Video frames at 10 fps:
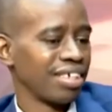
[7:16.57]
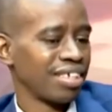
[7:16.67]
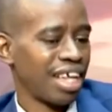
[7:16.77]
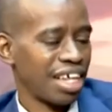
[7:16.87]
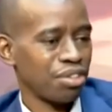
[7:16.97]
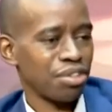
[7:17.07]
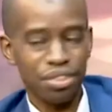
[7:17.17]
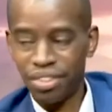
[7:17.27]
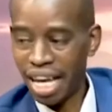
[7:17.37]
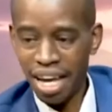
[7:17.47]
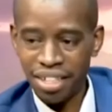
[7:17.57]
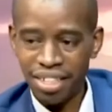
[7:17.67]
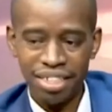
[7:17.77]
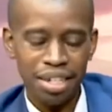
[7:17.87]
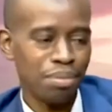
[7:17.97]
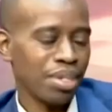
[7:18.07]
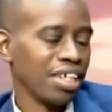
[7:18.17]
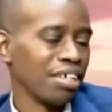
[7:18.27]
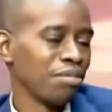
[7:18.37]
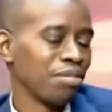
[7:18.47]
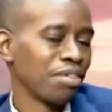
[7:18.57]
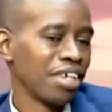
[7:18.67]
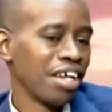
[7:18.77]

as social scientists, I believe